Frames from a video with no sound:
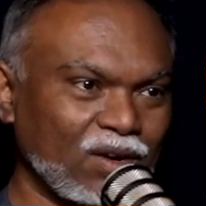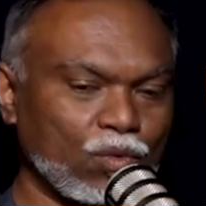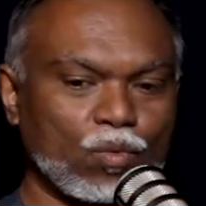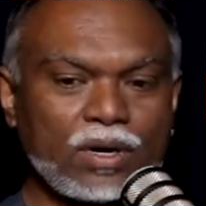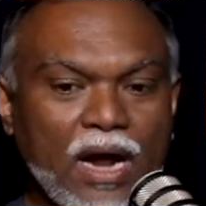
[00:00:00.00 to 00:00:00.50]

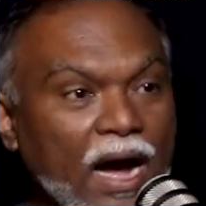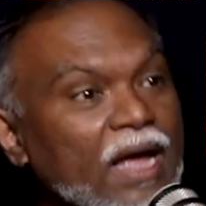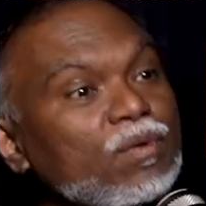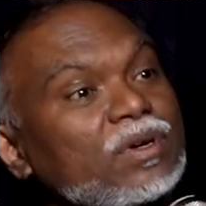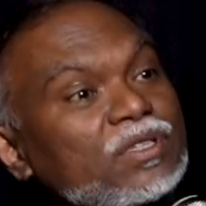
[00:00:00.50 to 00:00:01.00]
What
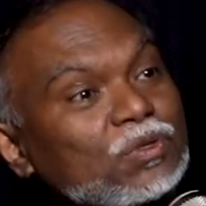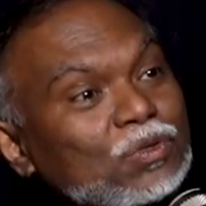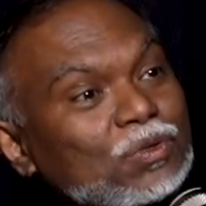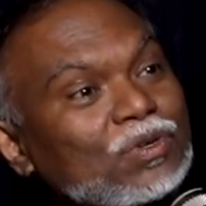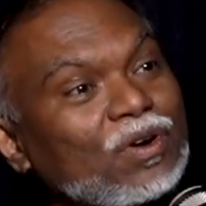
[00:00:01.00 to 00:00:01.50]
I was used
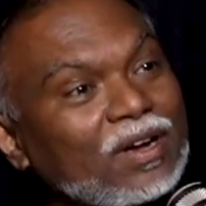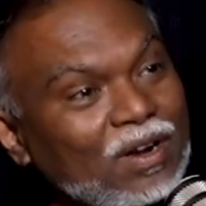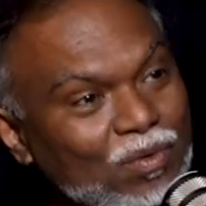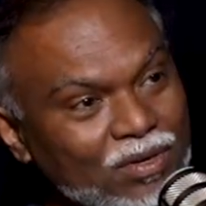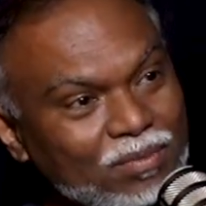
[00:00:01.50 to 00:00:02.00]
to talk
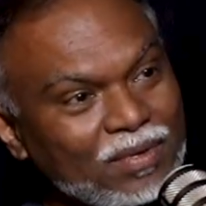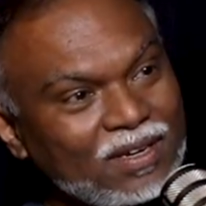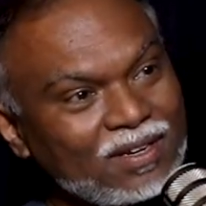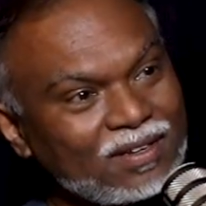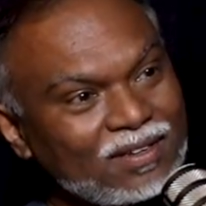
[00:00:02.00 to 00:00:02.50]
around the
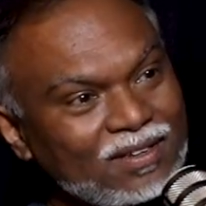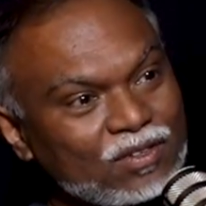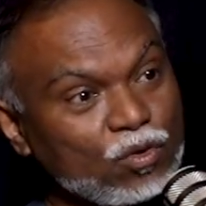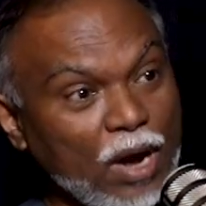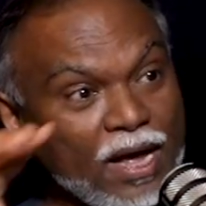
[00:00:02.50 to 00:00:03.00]
money?
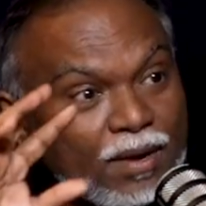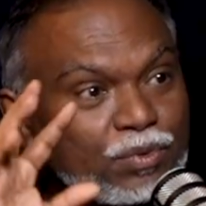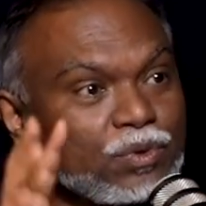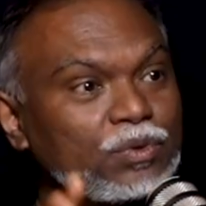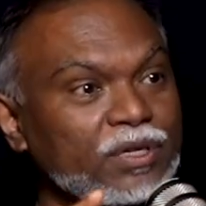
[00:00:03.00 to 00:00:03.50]
So I have
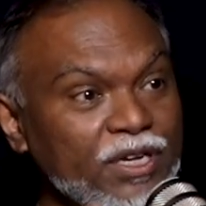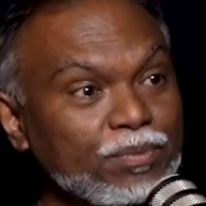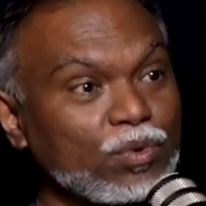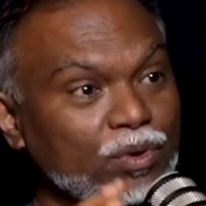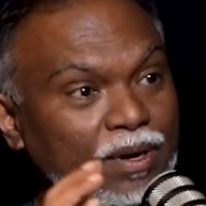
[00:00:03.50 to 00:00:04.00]
to
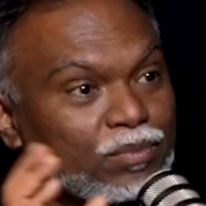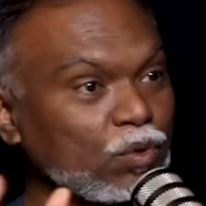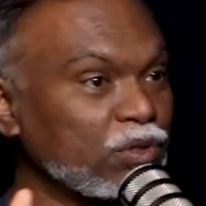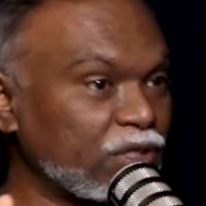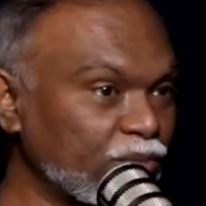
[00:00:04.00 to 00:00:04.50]
deprogram
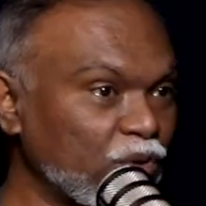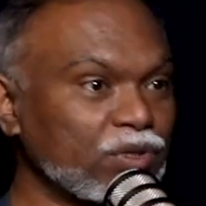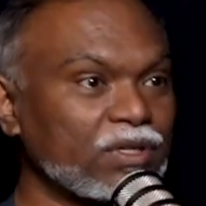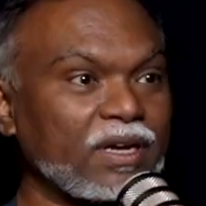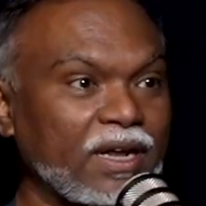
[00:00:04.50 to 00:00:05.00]
those
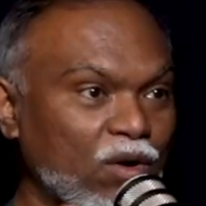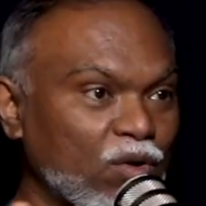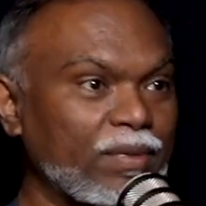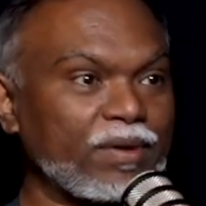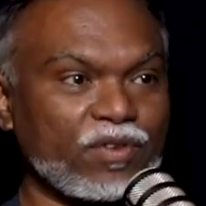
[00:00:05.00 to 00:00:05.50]
emotion around
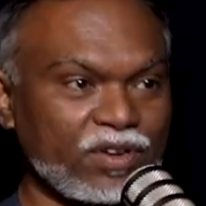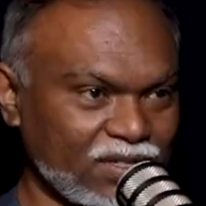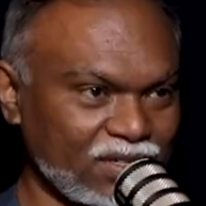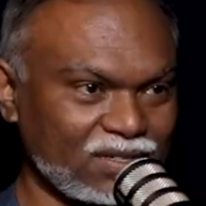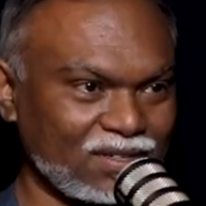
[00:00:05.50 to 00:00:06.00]
my
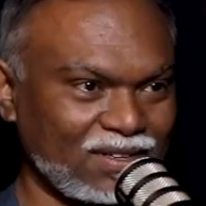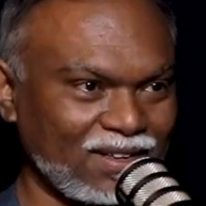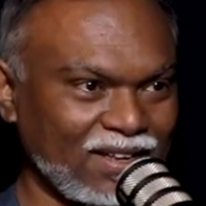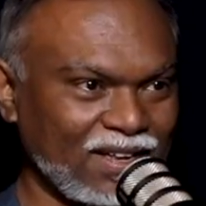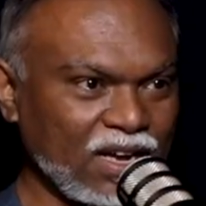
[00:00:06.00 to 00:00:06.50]
voices.
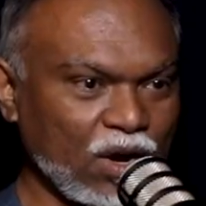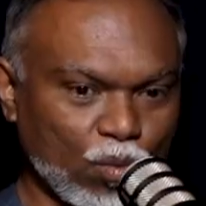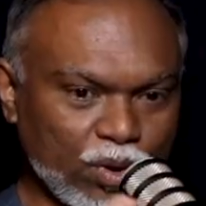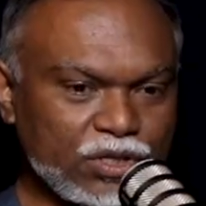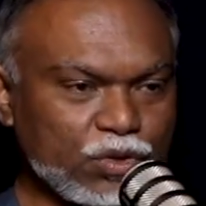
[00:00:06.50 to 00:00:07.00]

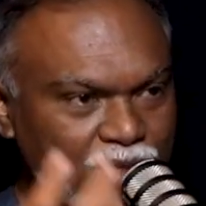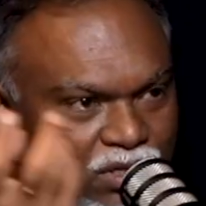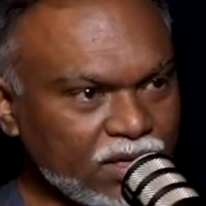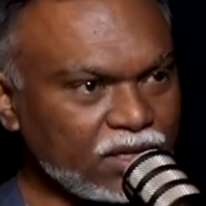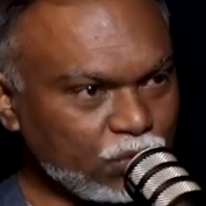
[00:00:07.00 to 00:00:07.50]
Once you
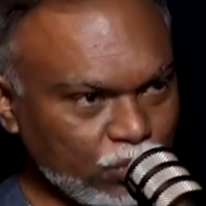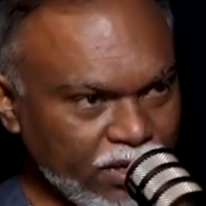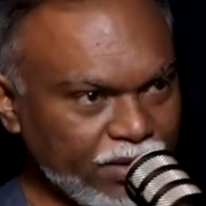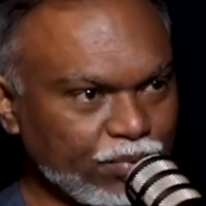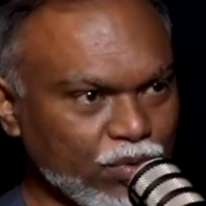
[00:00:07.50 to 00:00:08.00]
started to
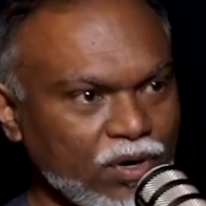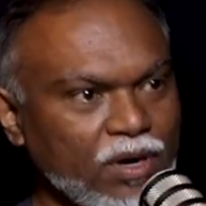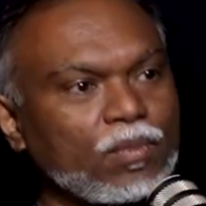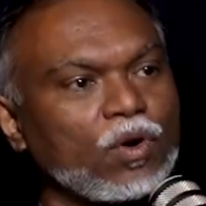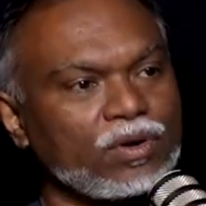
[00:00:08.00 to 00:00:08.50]

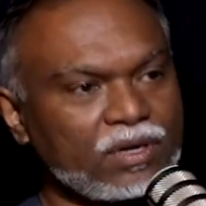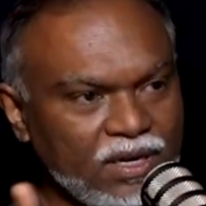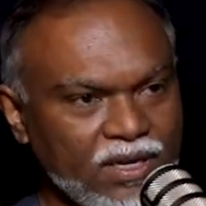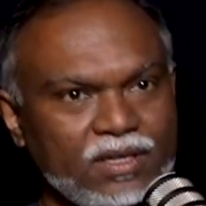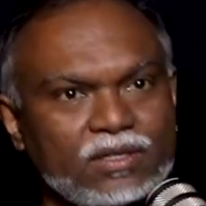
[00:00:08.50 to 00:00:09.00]
deprogram or
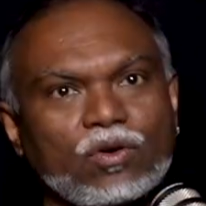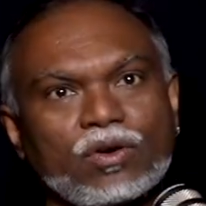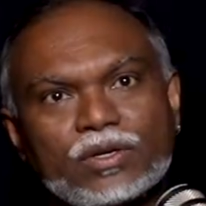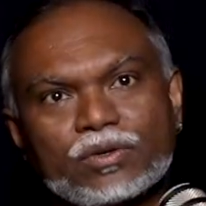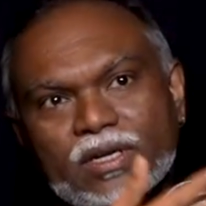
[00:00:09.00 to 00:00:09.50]
release, or
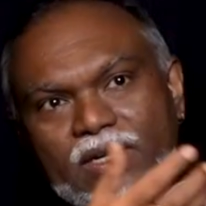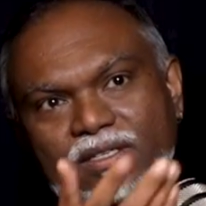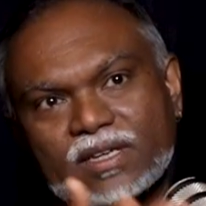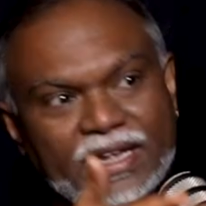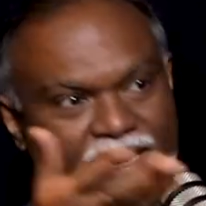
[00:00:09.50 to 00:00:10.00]
you can
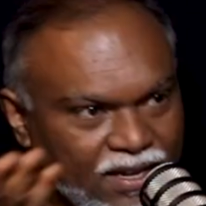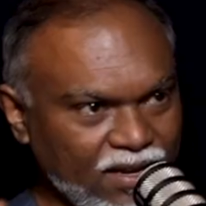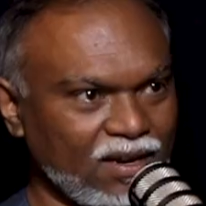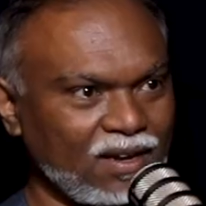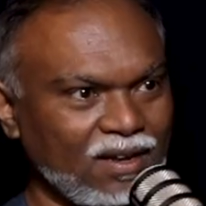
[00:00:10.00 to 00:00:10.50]
say heal,